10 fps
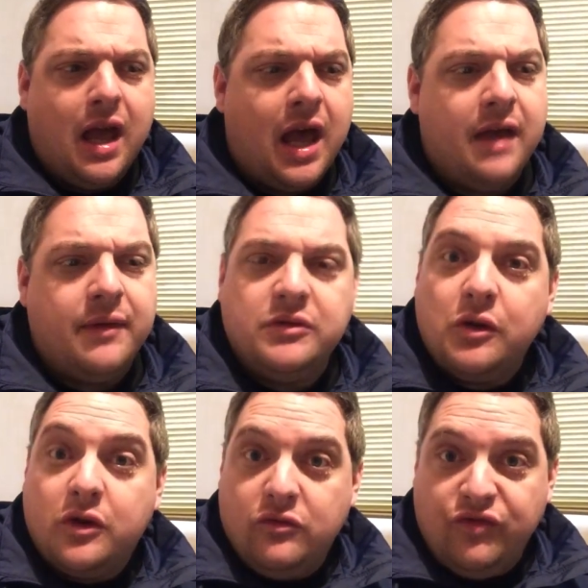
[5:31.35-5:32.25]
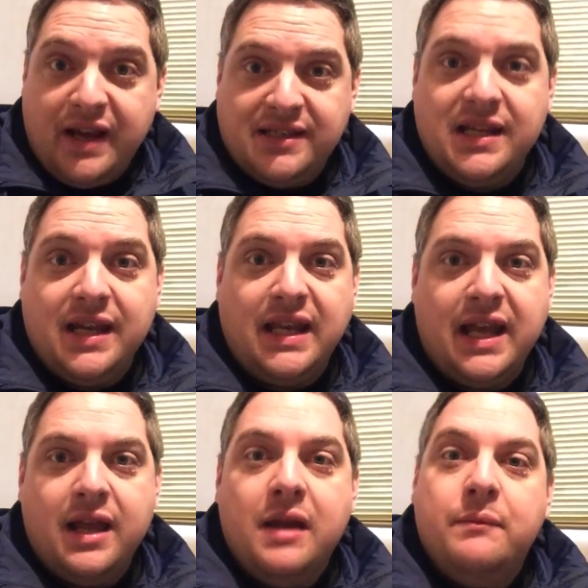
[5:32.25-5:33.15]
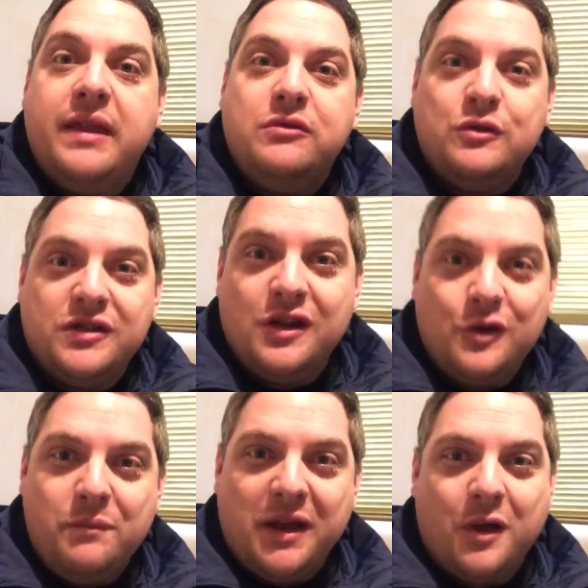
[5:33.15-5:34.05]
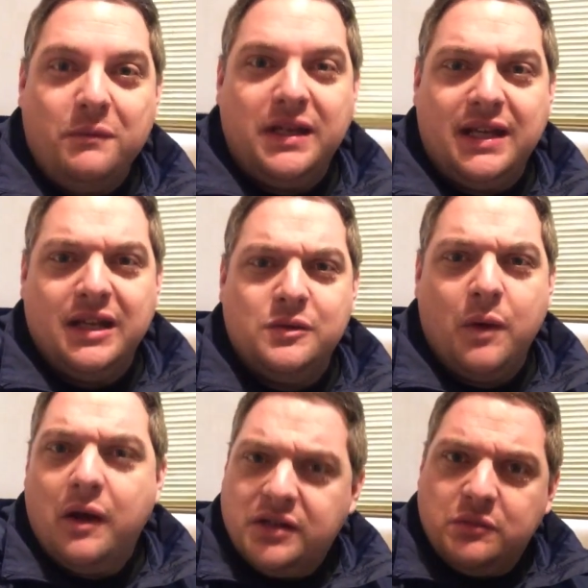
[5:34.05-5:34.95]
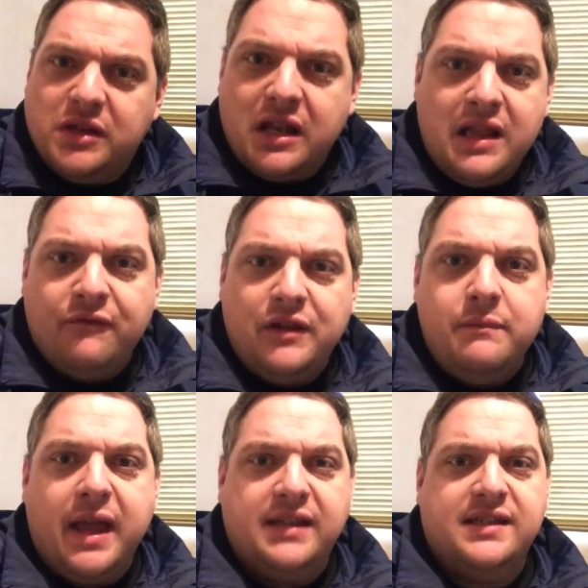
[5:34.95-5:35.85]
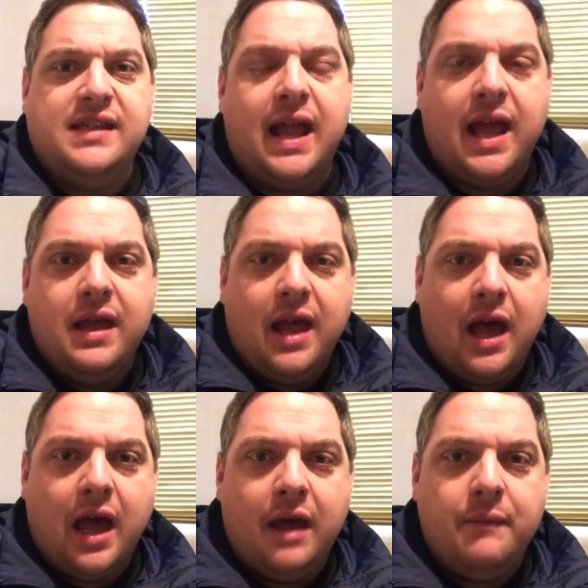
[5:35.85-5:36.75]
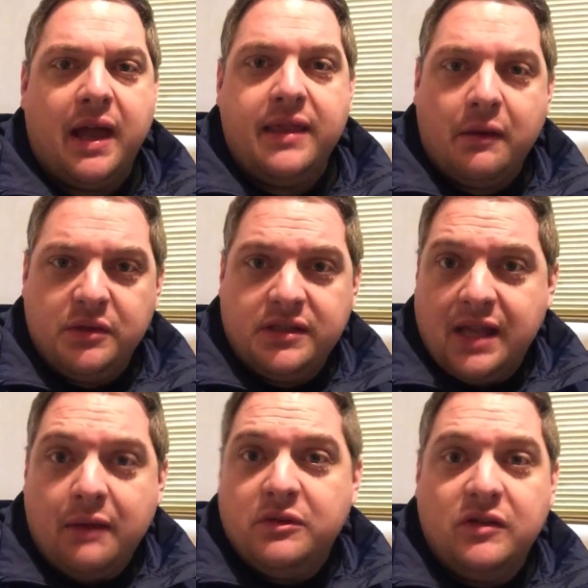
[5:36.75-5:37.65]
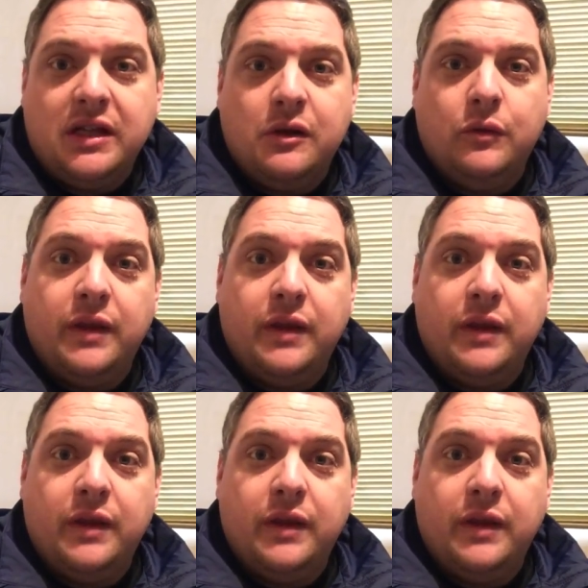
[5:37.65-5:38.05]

Uh, there was a lot of good wrestling in it, but there was also a good bit of comedy in it as well. So it was a lovely mix there, um, and that was that was really cool.